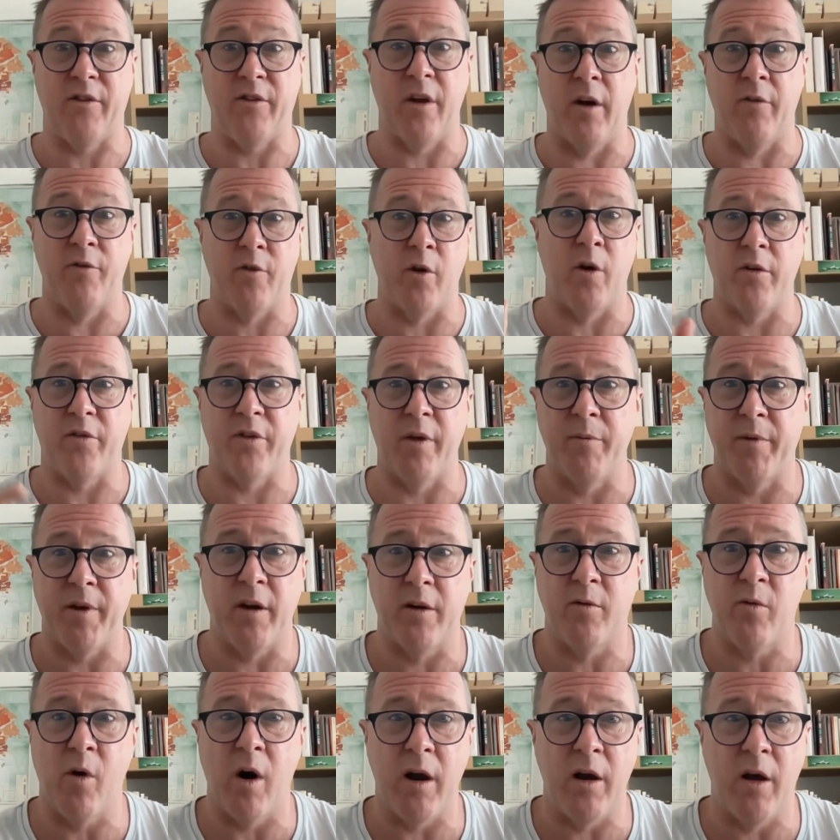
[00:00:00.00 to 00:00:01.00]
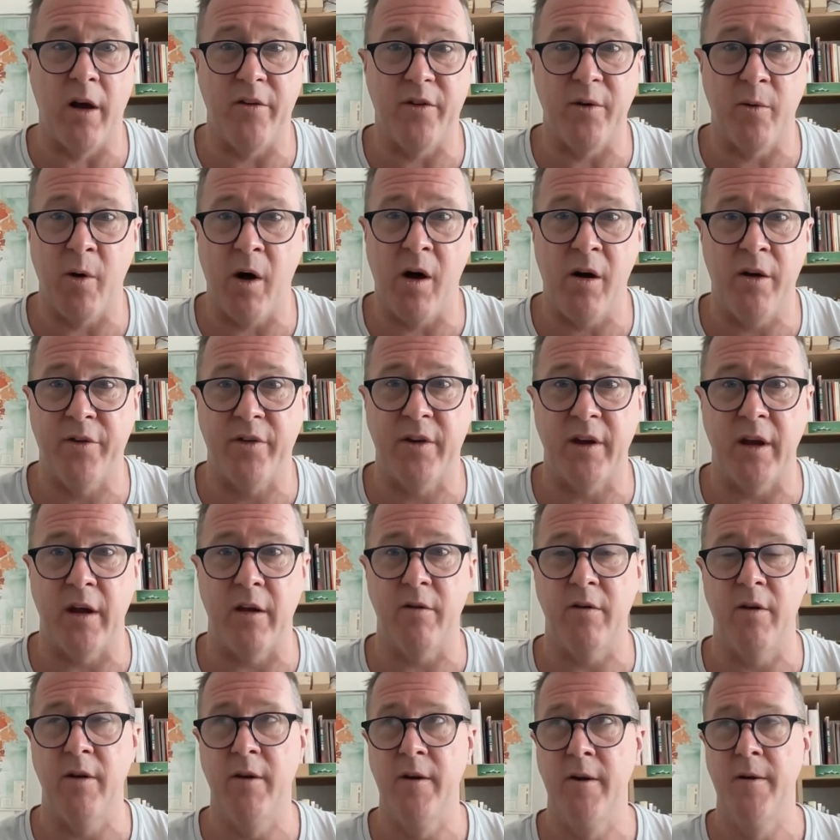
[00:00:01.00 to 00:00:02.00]
got something I'd quite like to ask
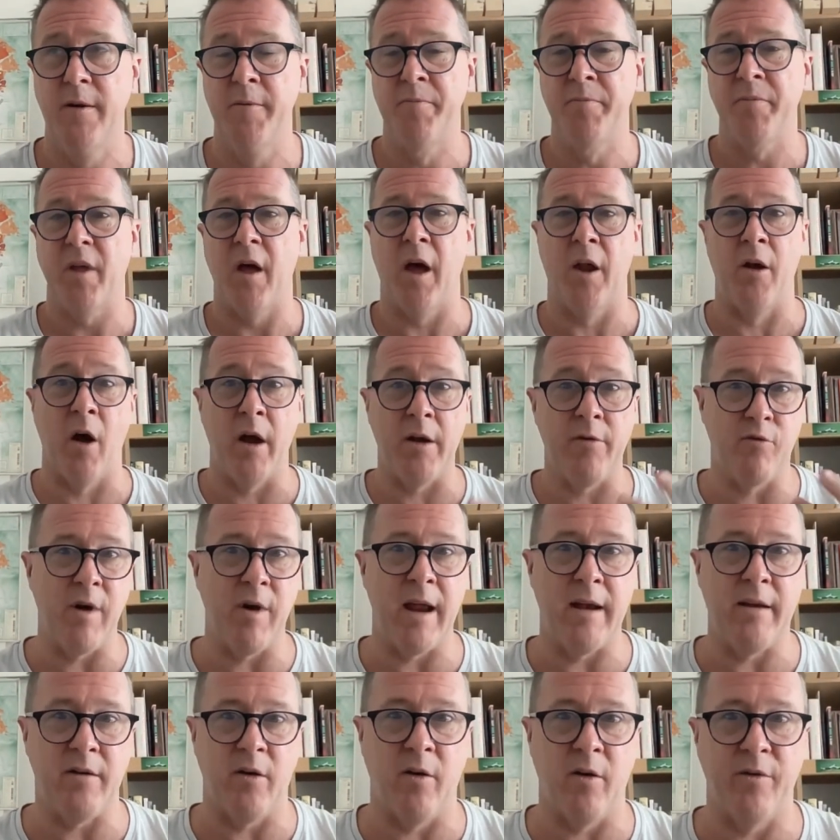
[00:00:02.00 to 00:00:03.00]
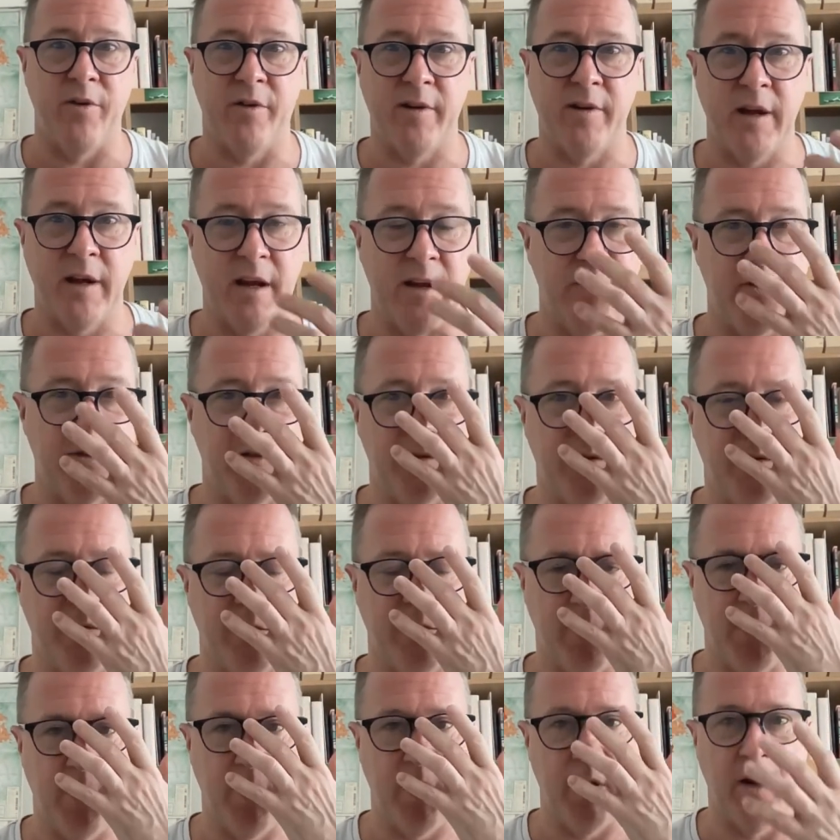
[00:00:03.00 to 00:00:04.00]
you. And I'd read, obviously, his
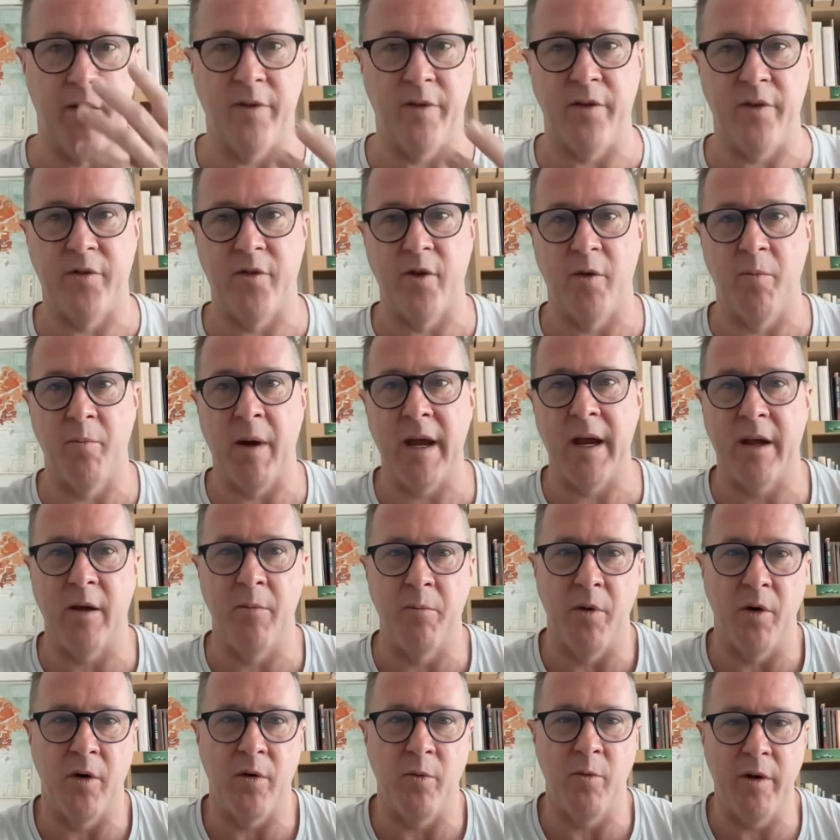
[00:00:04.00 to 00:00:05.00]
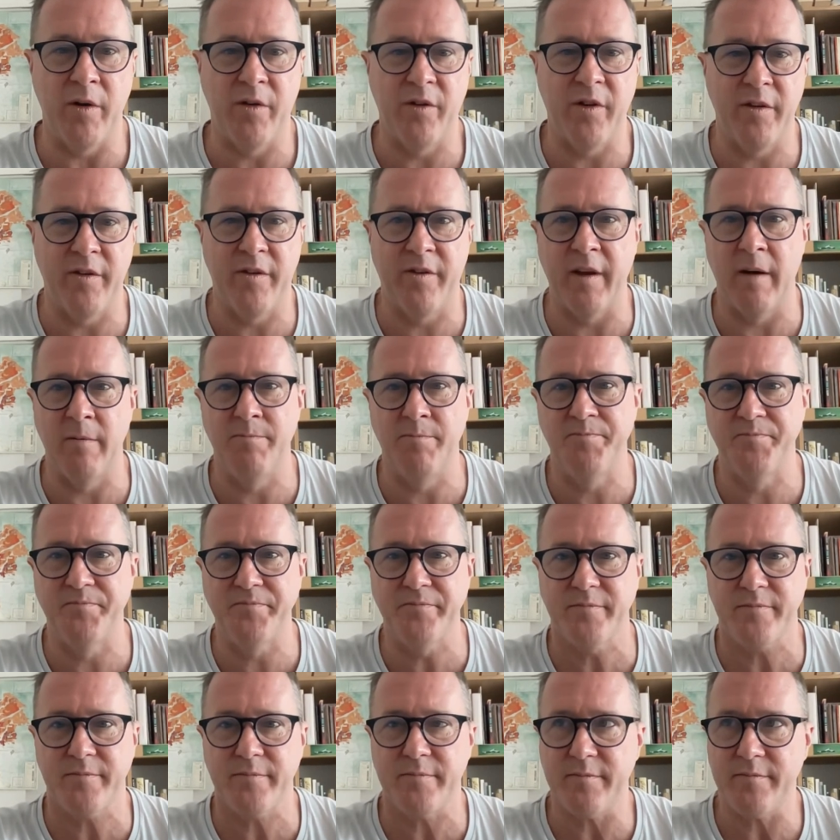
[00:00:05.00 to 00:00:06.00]
Who on Earth is Tom Baker book, which is
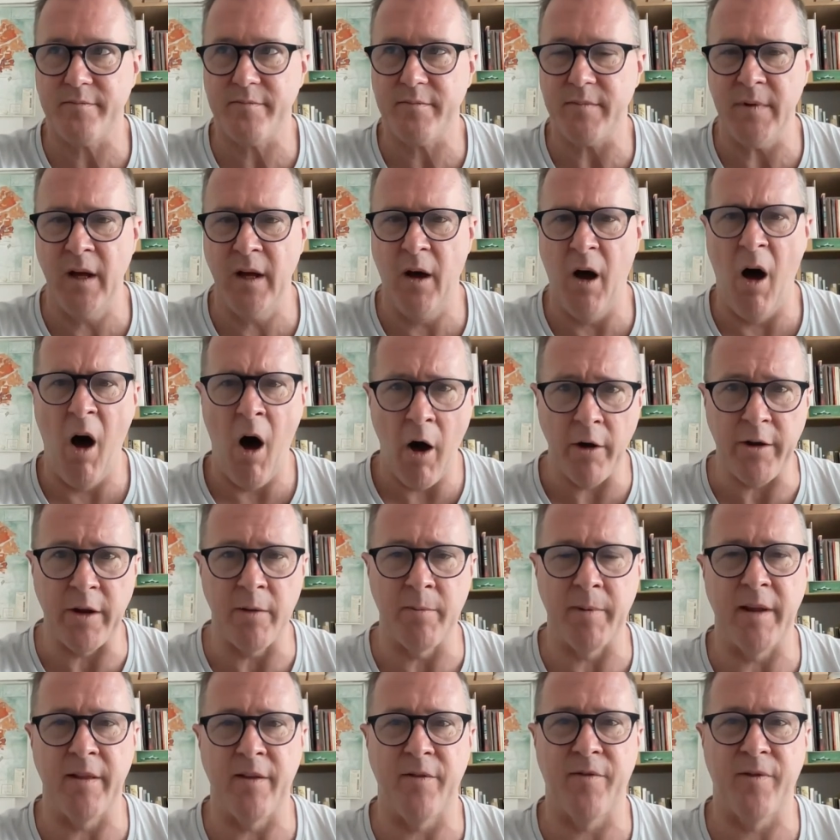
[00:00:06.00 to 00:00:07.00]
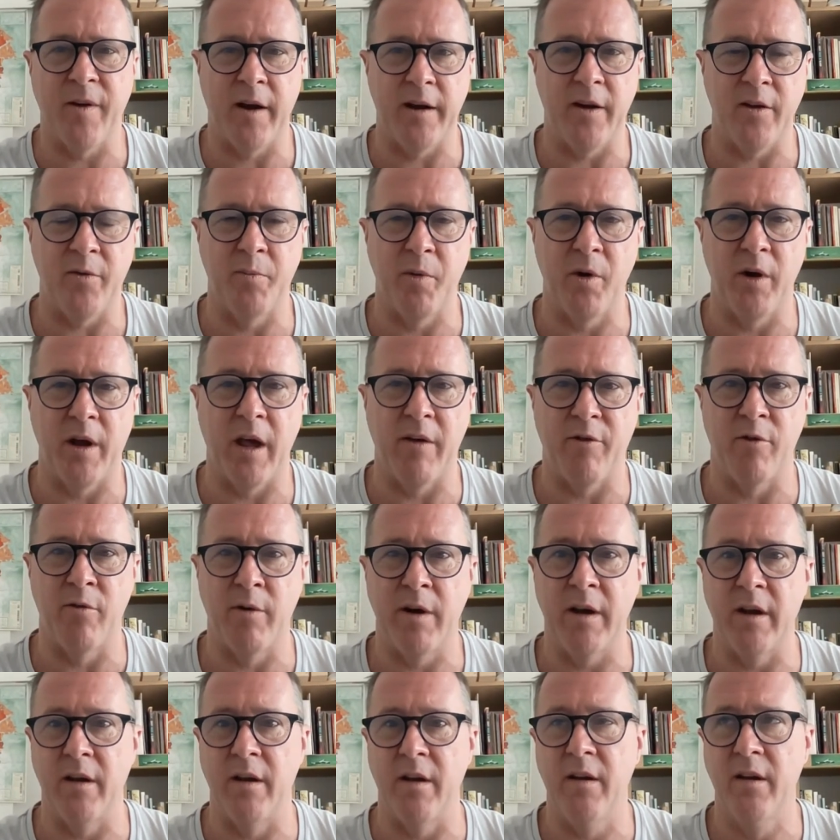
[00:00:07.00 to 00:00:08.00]
arguably the funniest book ever
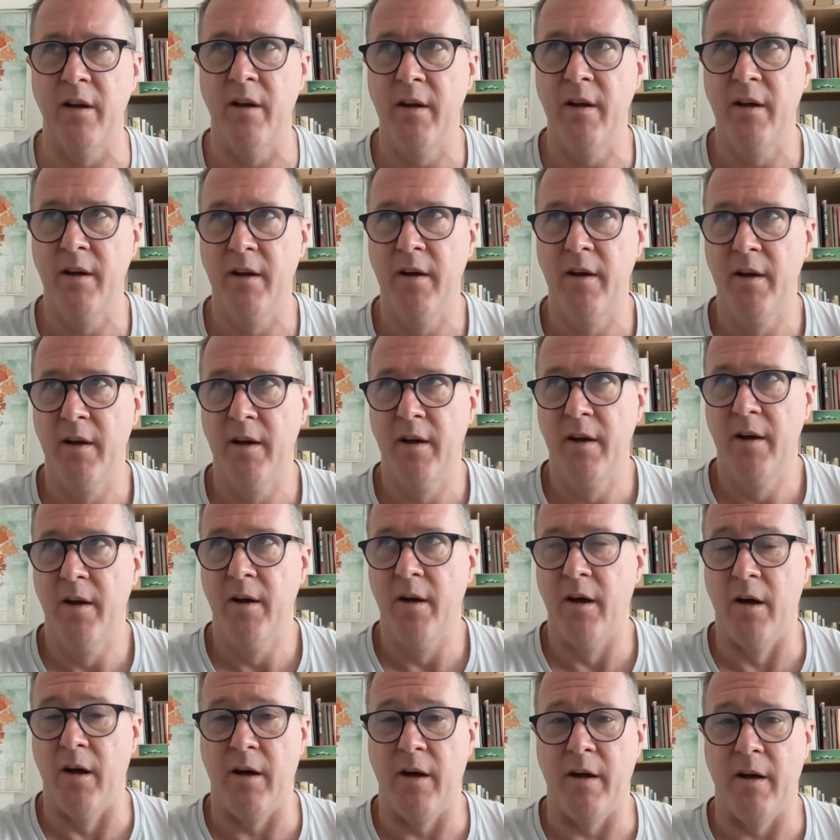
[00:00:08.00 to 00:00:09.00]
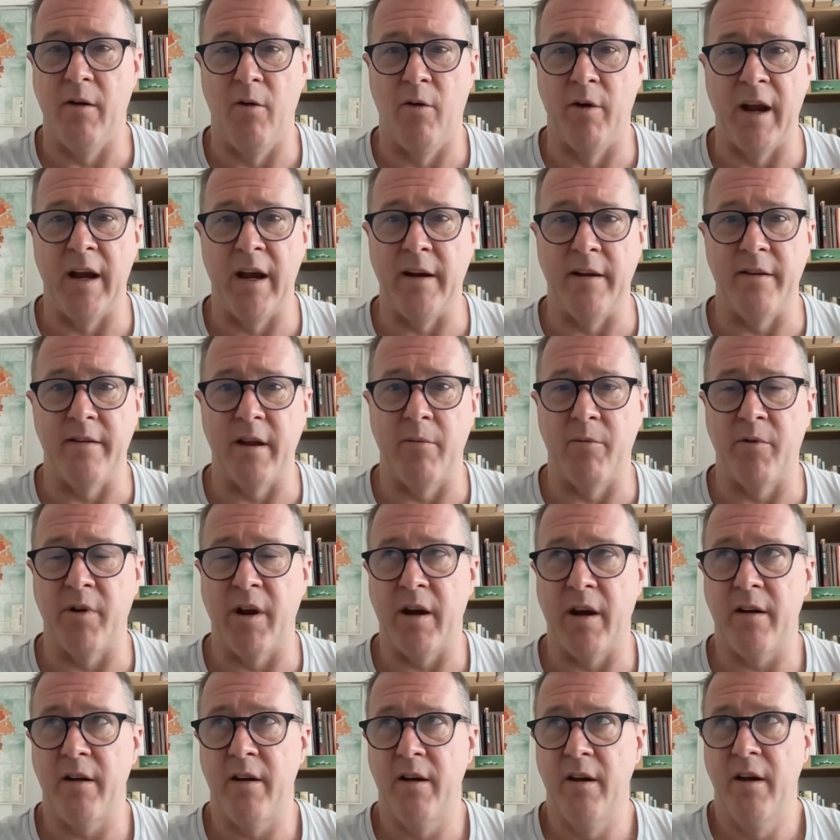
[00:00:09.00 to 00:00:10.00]
written on any
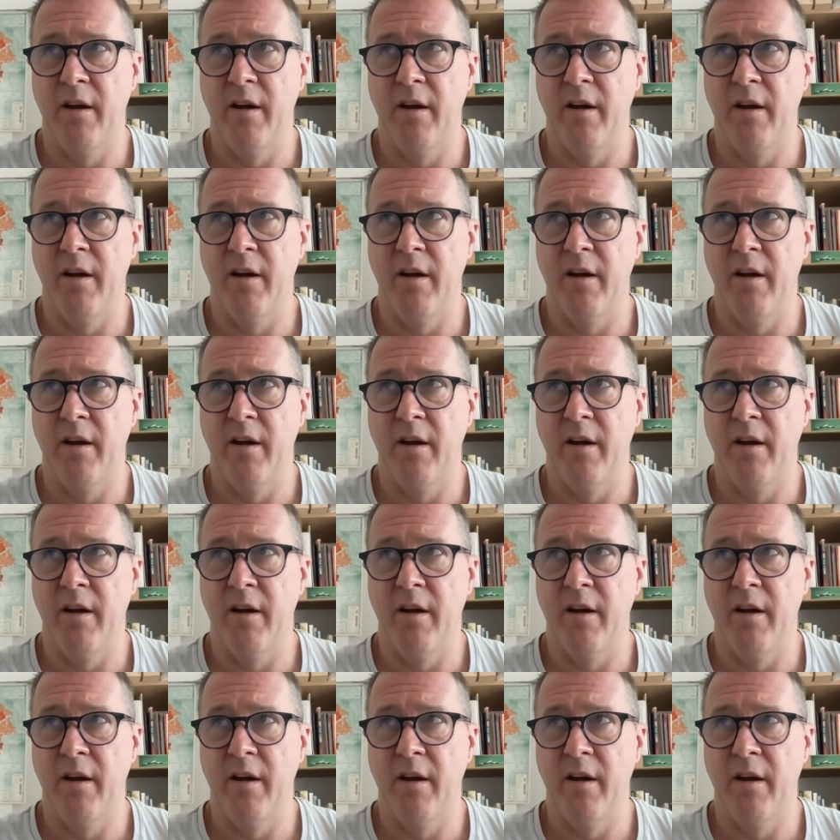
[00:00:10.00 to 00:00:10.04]
subject.